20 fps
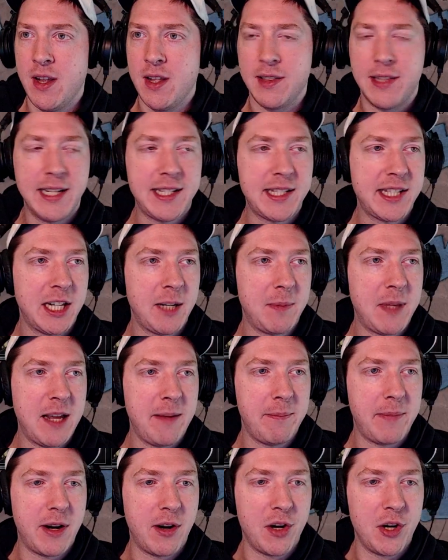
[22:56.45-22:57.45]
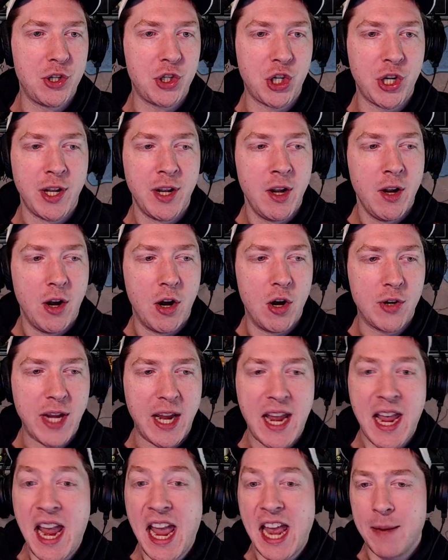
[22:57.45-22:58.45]
Let's set up that marriage. Okay,
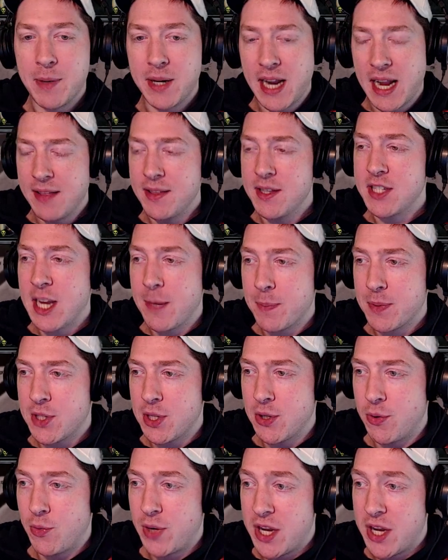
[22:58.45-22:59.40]
and I'm going to end this episode